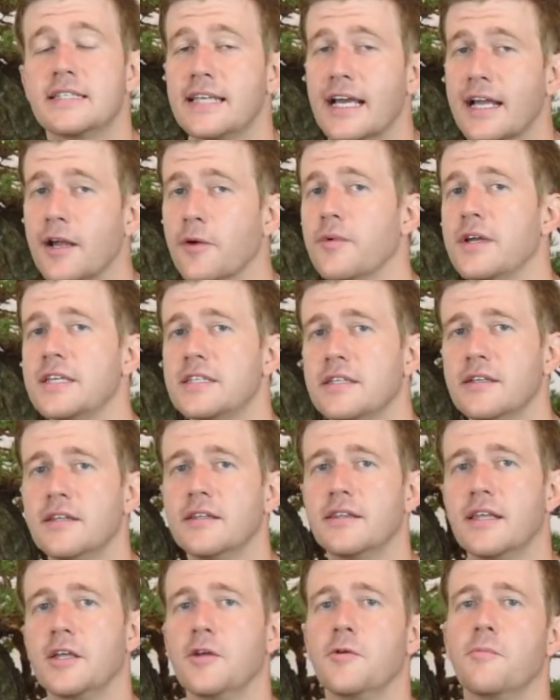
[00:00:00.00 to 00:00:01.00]
second reason
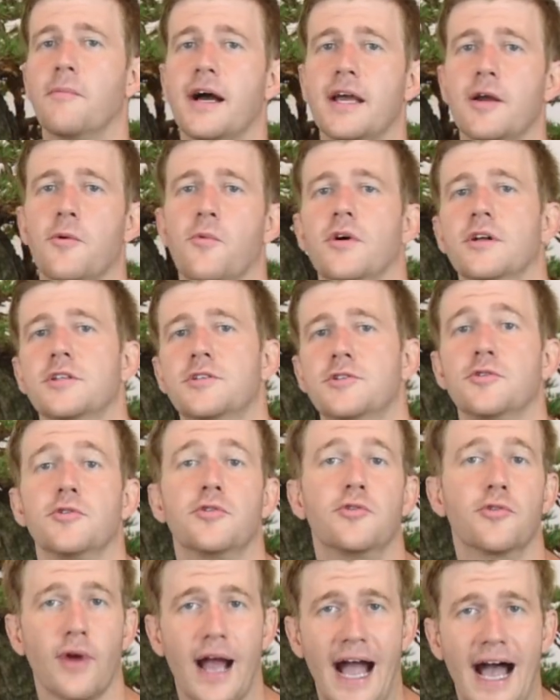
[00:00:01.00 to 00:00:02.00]
that you might want to
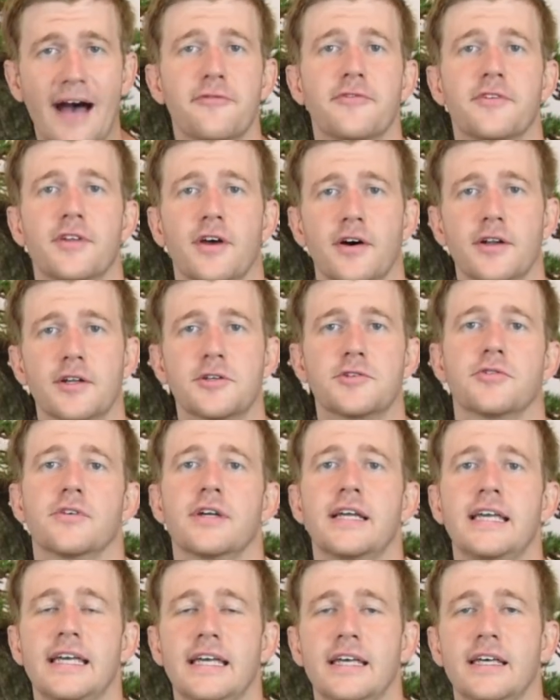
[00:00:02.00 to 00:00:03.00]
graft on a
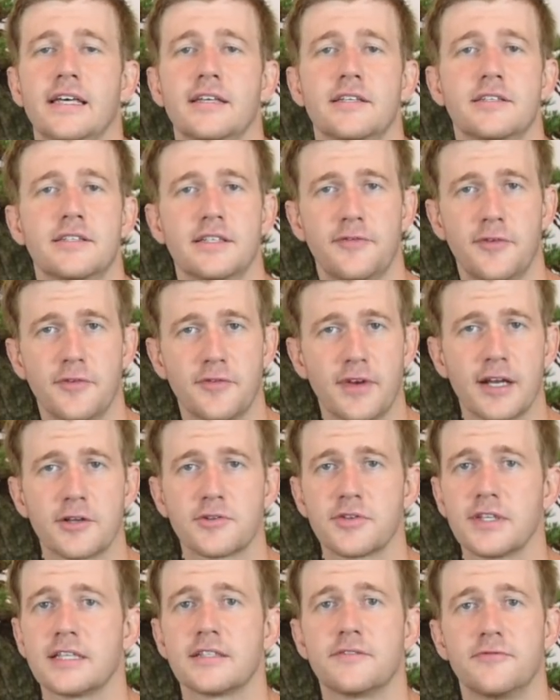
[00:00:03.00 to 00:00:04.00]
tree is if you've got a
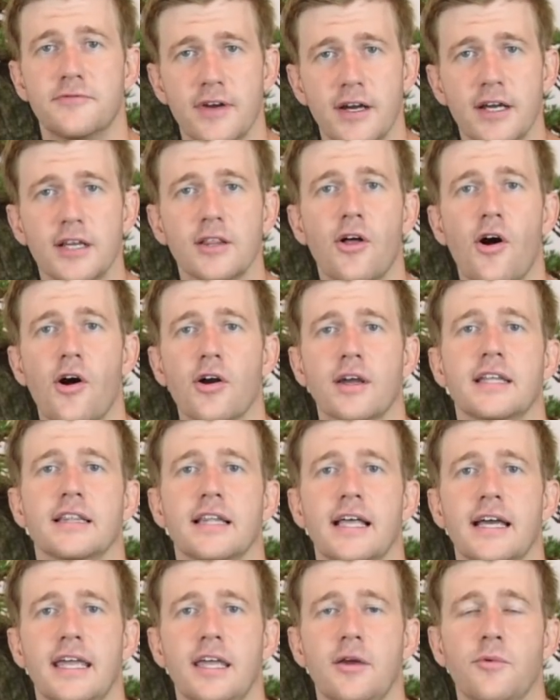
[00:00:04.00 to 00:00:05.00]
tree that's very long and
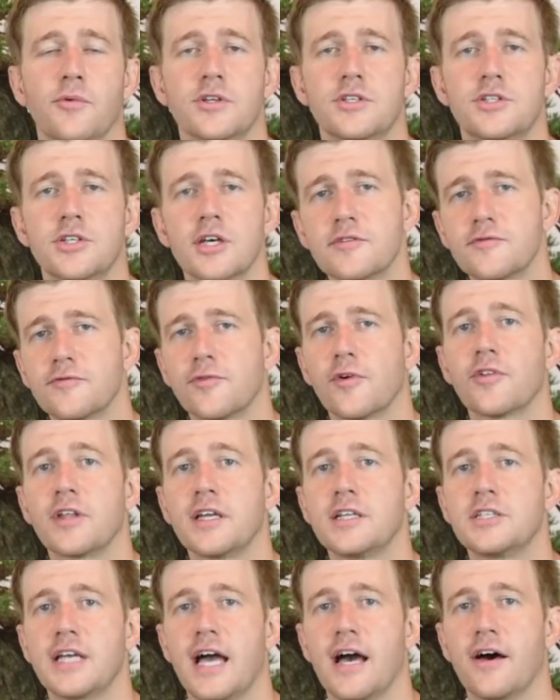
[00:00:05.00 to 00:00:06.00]
leggy with just
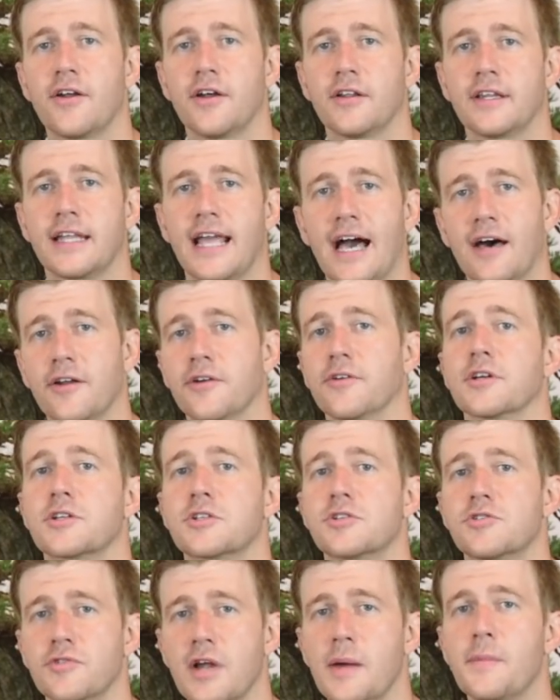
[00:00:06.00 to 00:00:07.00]
foliage out on the outer
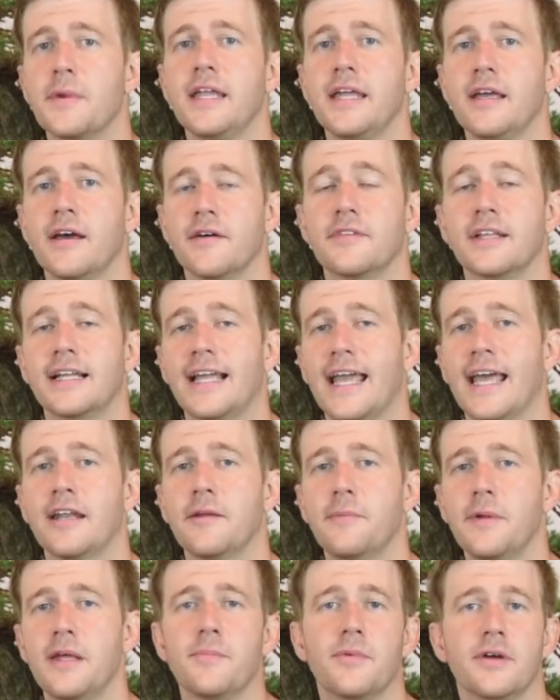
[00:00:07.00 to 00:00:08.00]
extremity of the
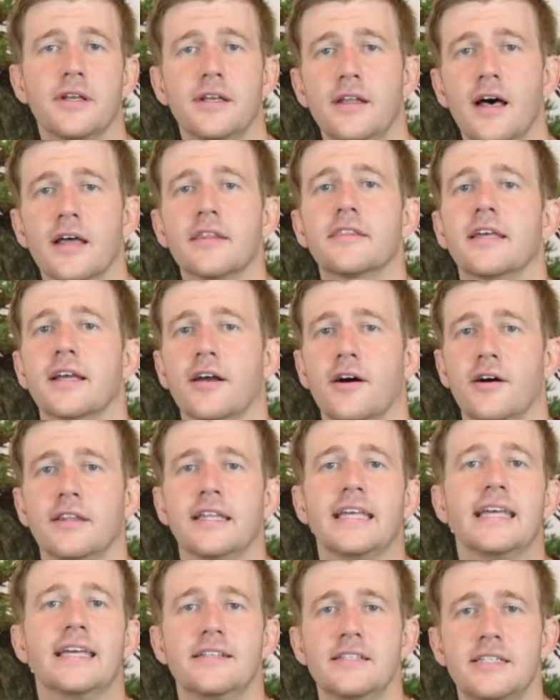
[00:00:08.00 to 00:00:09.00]
canopy but nothing on
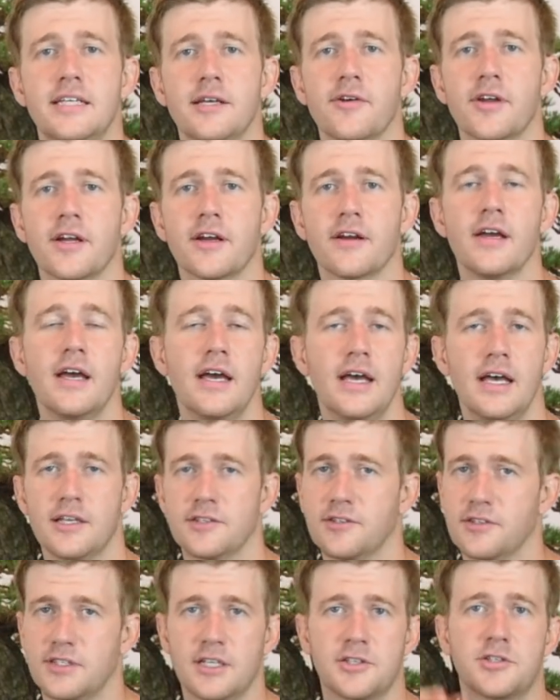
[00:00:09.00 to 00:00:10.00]
the interior.
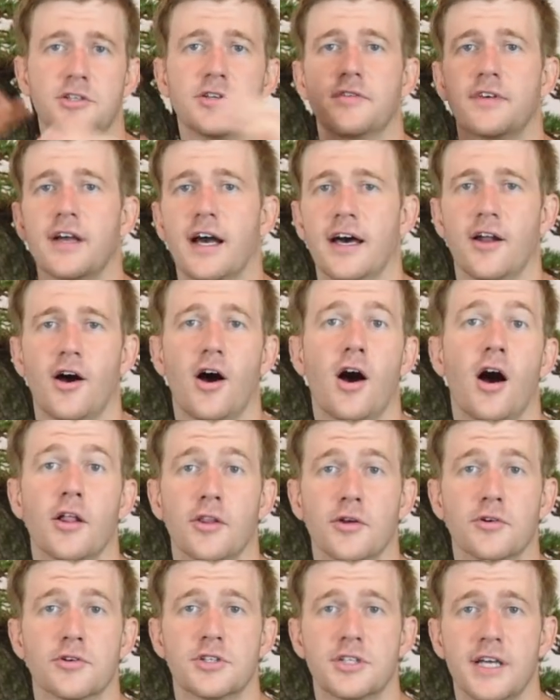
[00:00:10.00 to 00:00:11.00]
So essentially you've got a
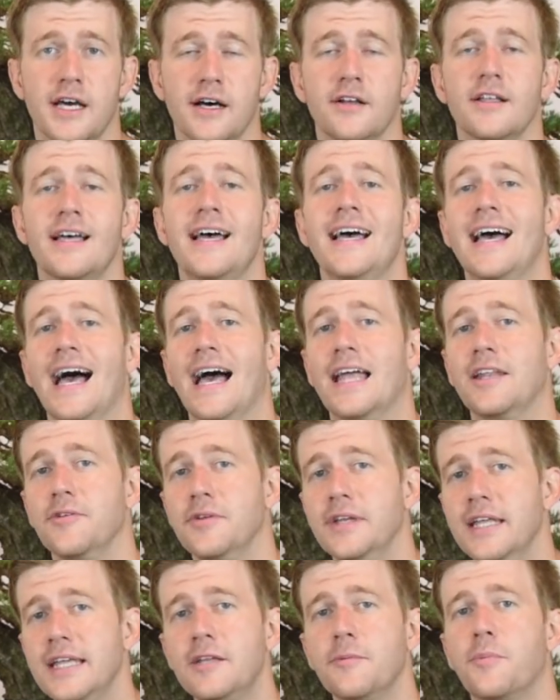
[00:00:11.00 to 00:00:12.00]
hollow shell and you
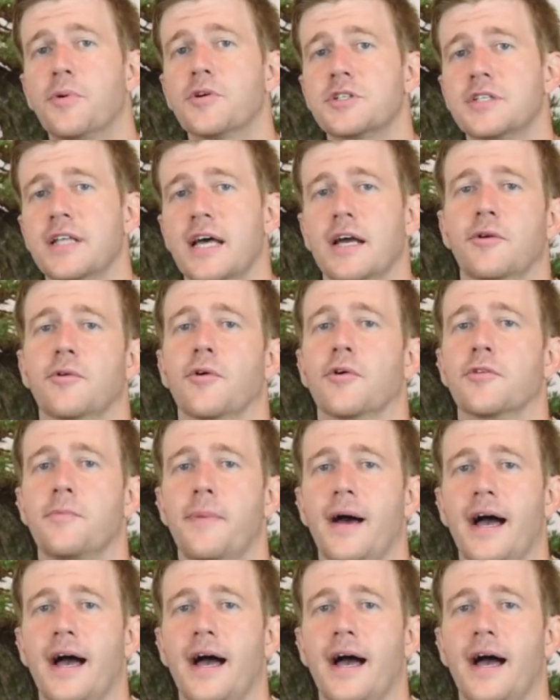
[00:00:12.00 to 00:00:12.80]
need to push that growth